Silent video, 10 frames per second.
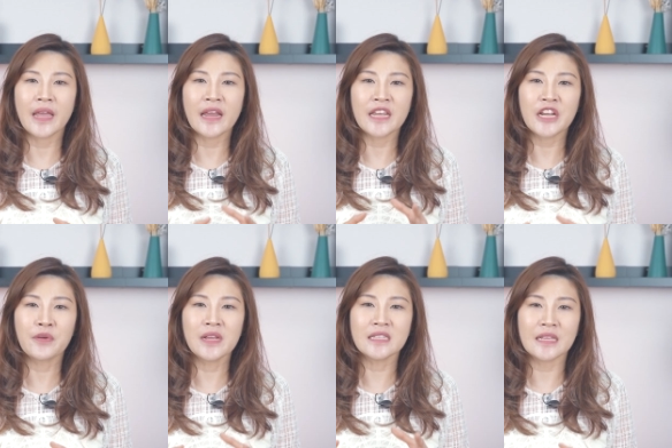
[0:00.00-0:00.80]
be an
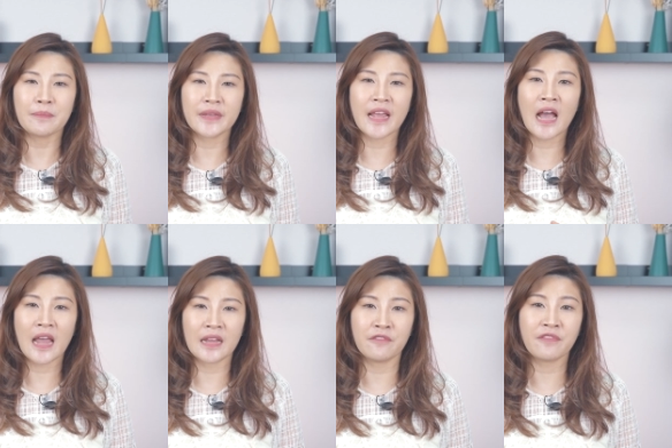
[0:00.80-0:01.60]
increase in P R
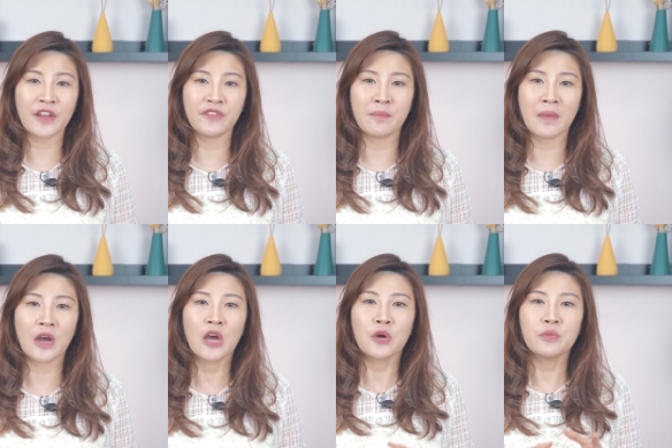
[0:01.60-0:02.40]
at the five year
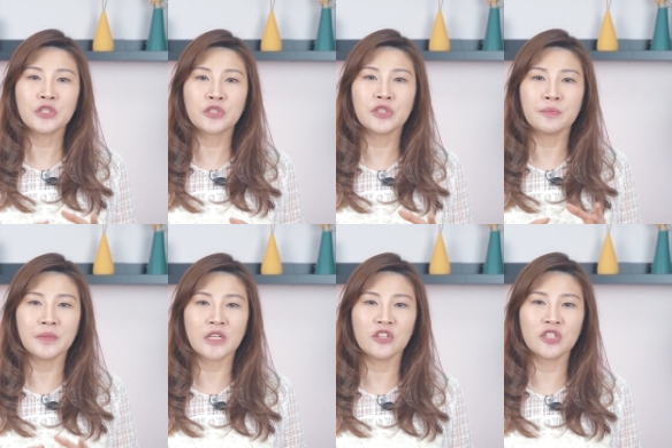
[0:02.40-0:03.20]
mark, which could
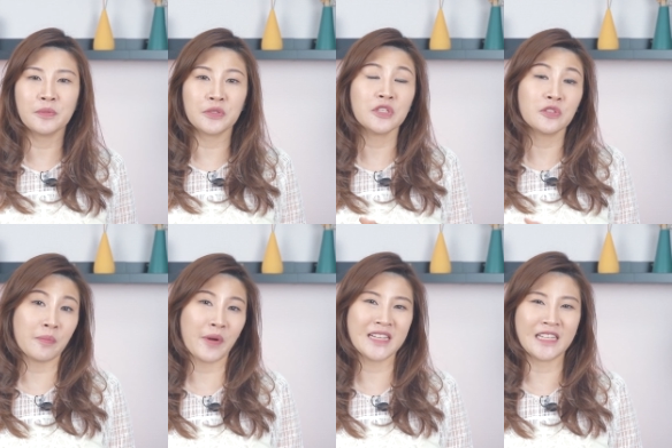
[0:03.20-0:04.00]
be contributed to the
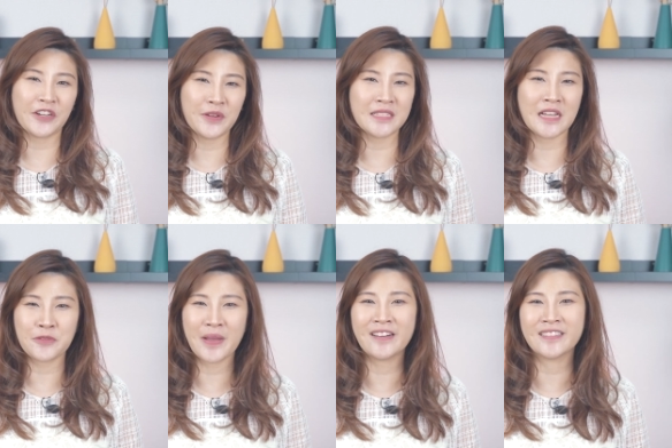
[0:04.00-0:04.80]
price increase
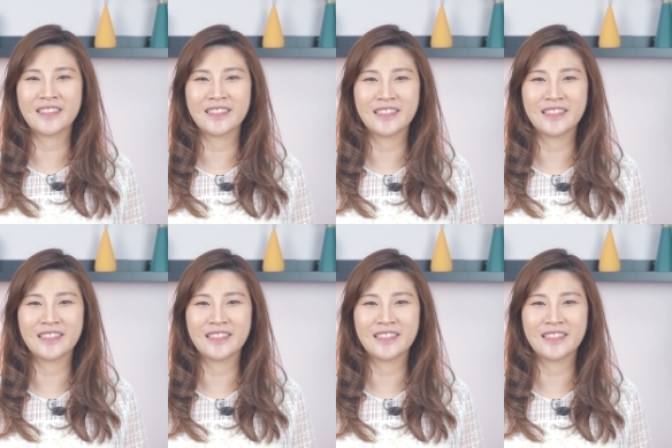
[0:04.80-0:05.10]
as well.